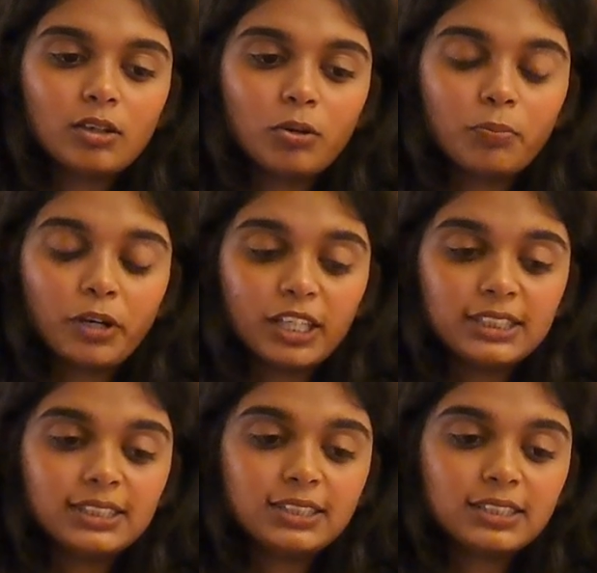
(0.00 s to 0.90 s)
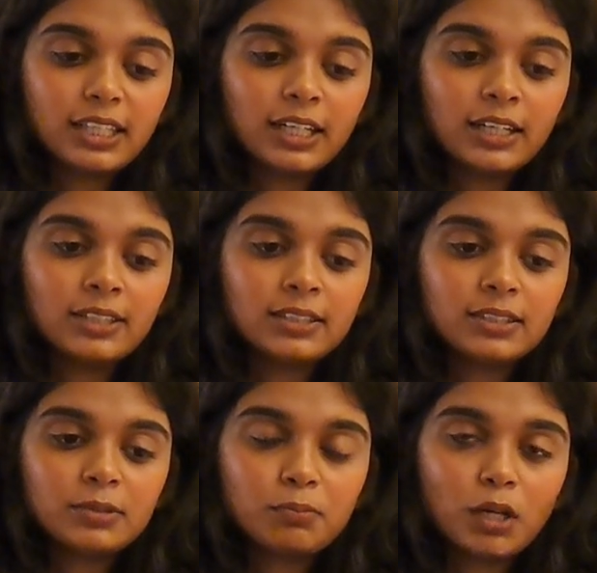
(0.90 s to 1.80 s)
oppressed and
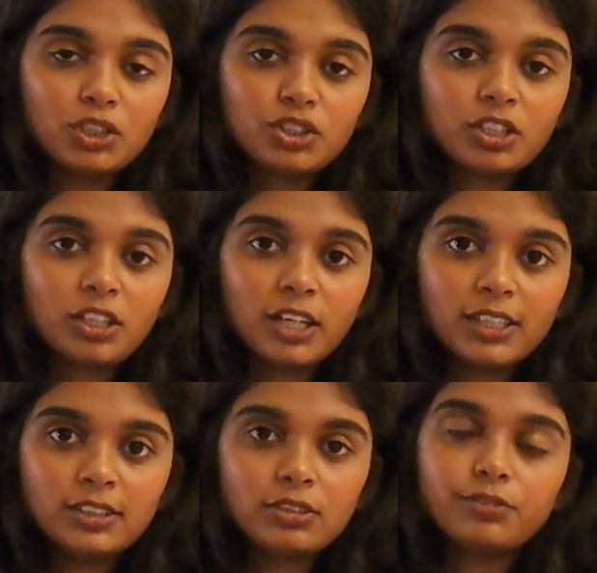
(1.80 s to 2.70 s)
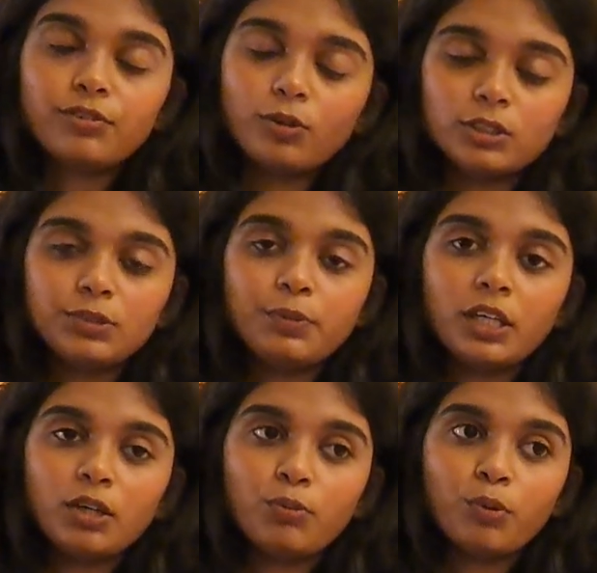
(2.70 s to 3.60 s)
marginalized, of course,
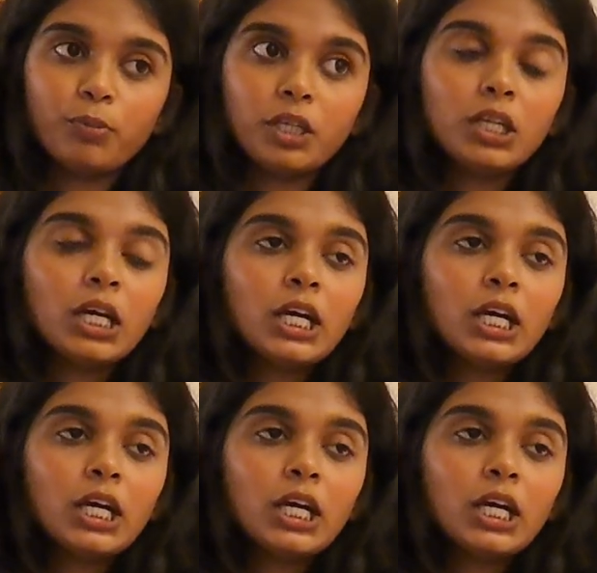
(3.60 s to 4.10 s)
being a woman,